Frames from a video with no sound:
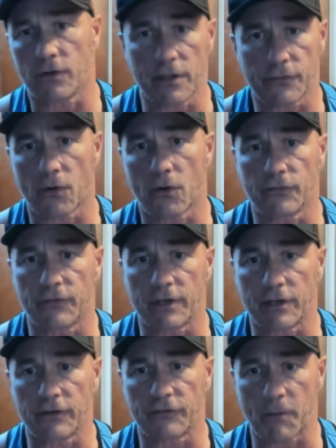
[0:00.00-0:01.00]
he throws it
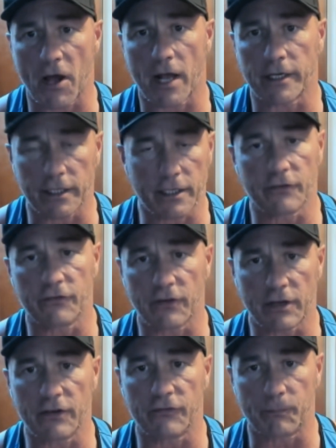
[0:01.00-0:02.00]
in his body,
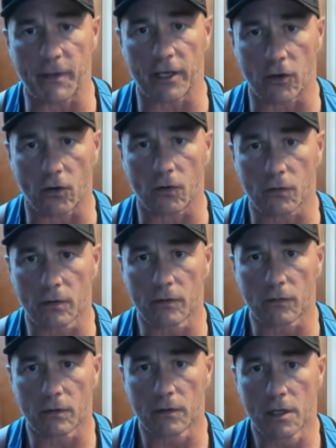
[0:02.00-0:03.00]
he's bigger.
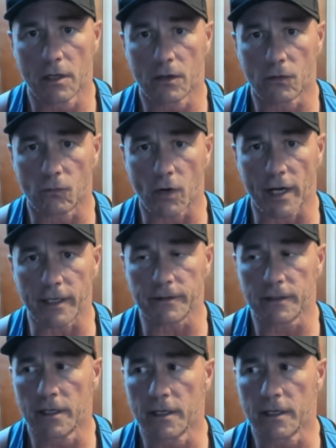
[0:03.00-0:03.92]
Right.